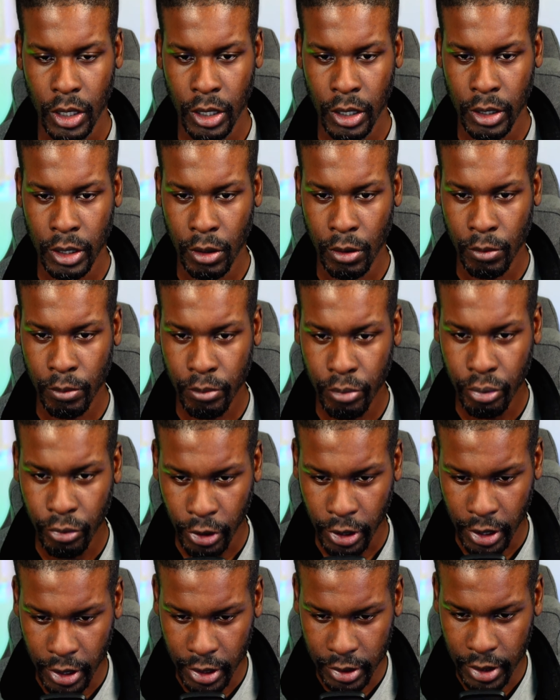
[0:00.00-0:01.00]

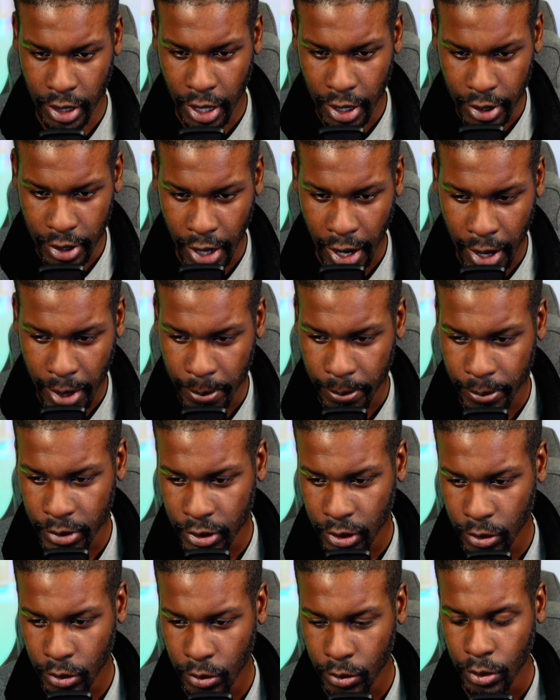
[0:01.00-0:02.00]
bridge that gap.
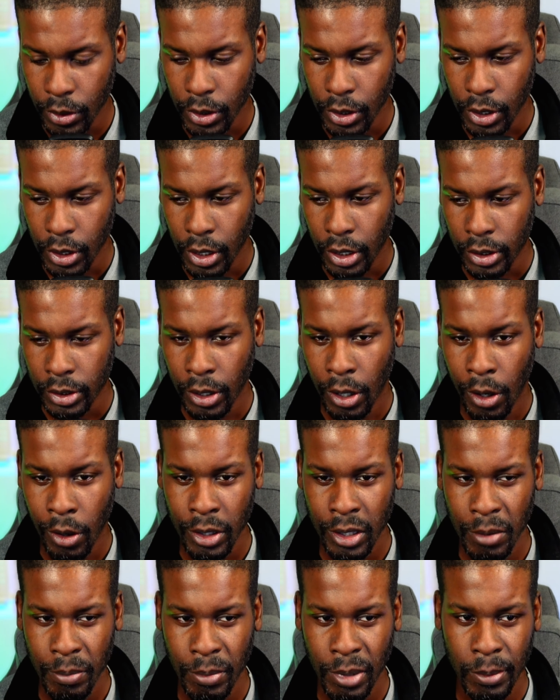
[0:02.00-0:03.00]
So talking to
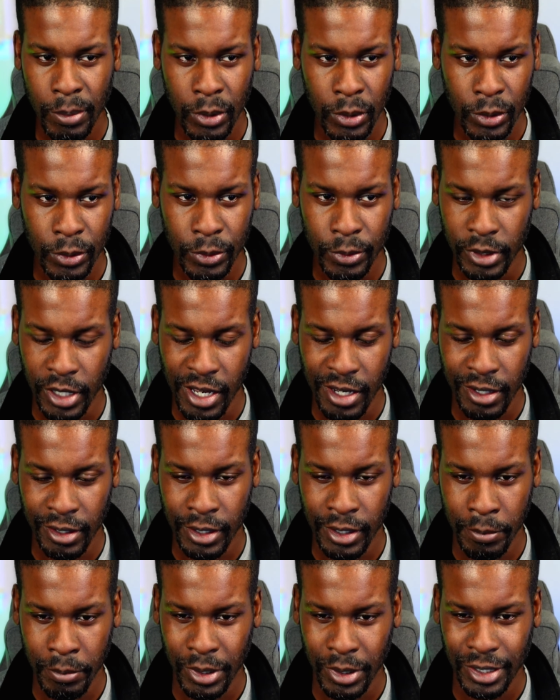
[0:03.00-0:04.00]
people
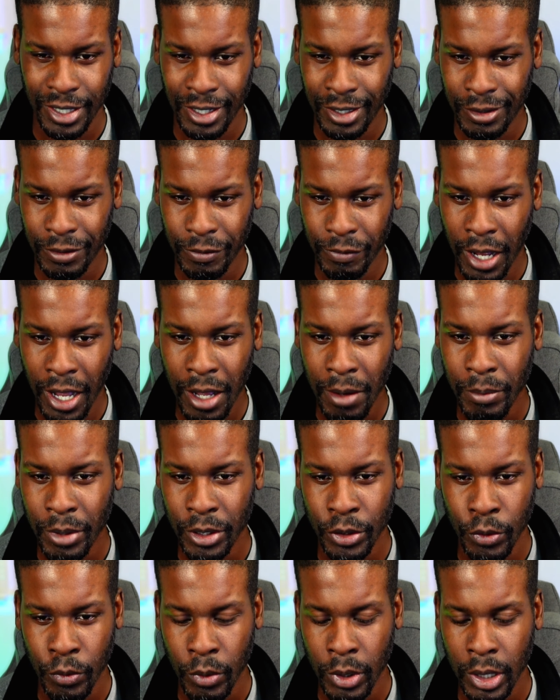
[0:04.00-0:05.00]
is fine, but you're
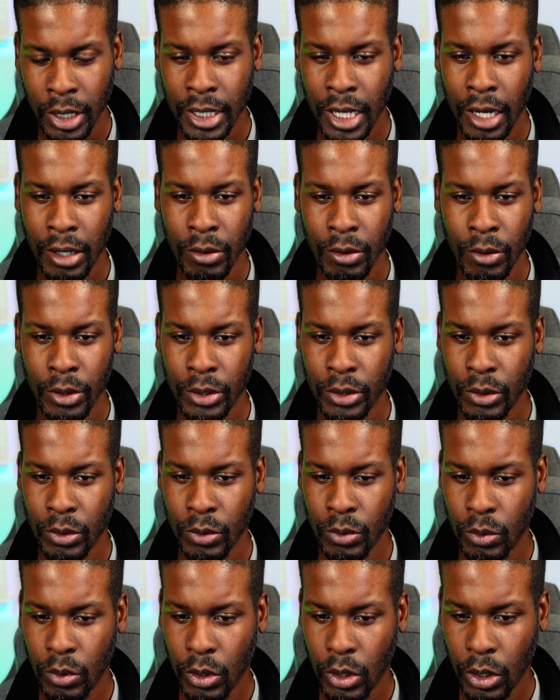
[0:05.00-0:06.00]
really not going to
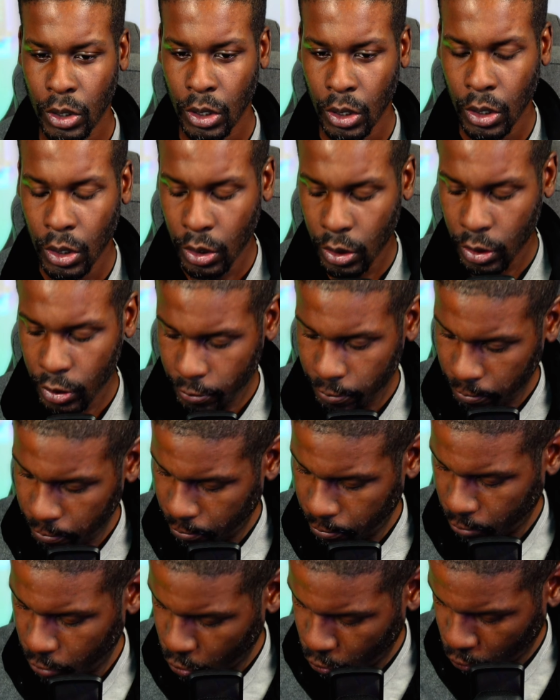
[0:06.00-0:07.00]

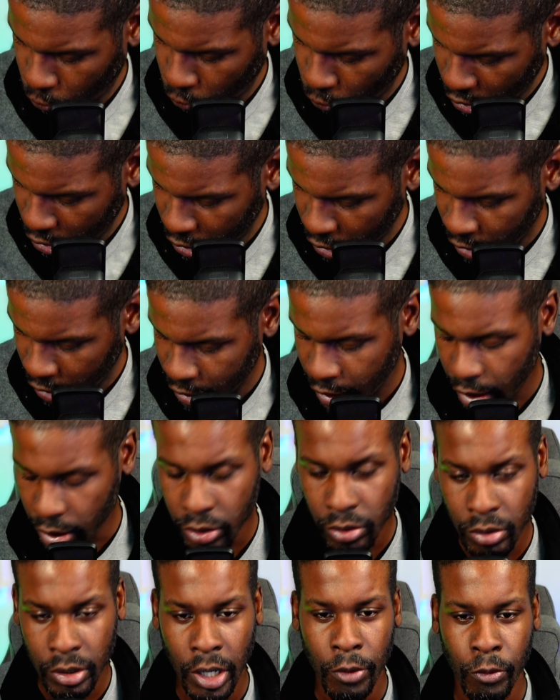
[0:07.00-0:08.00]
really get to
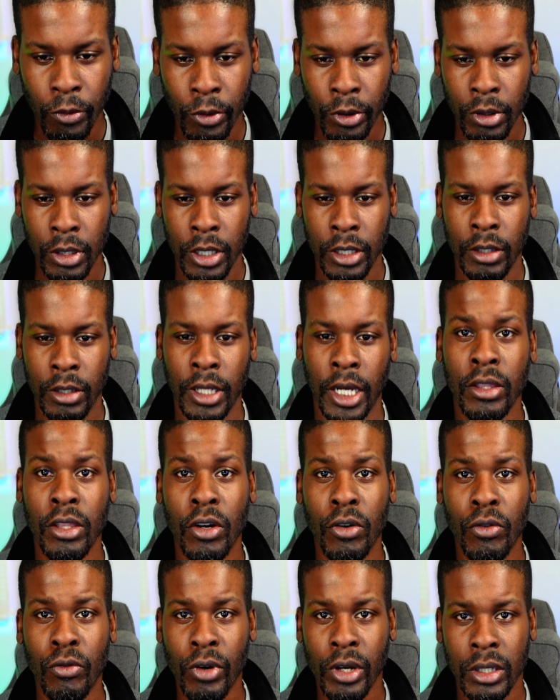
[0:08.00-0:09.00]
their, like their
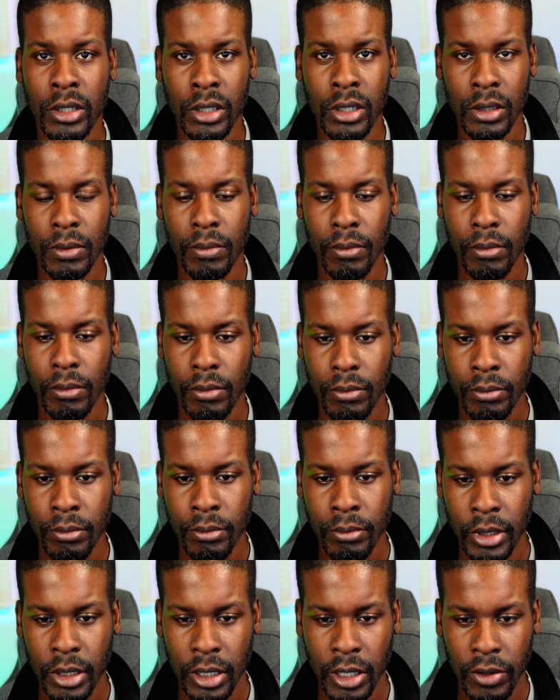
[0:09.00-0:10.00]
rigid
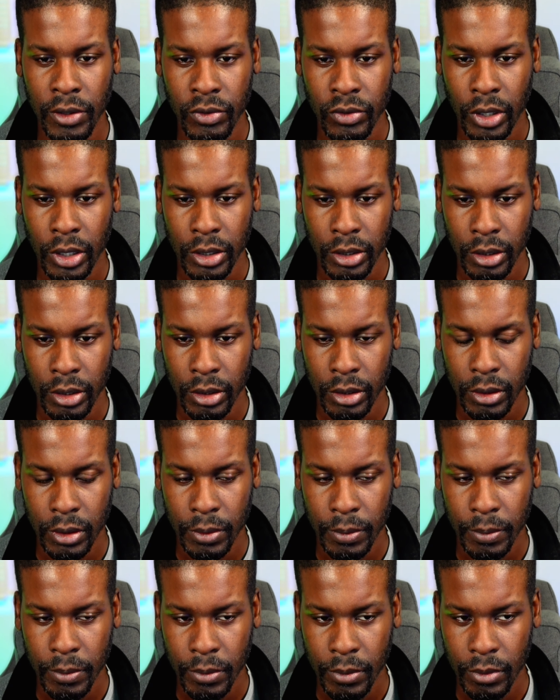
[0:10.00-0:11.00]
belief structures.
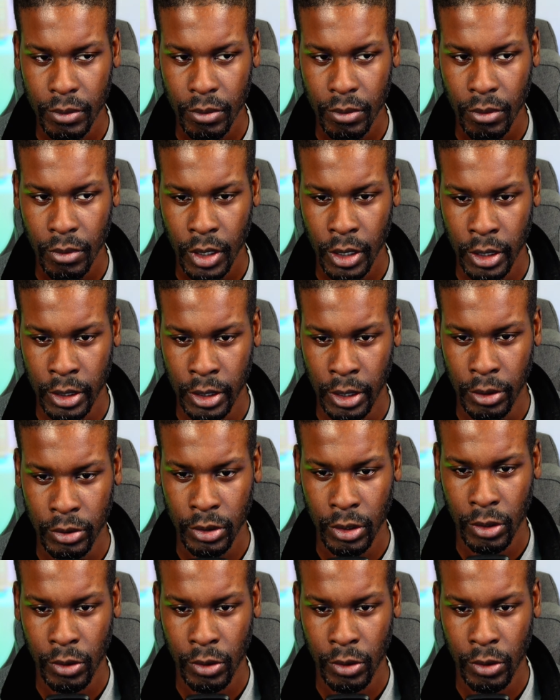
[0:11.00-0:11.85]
So at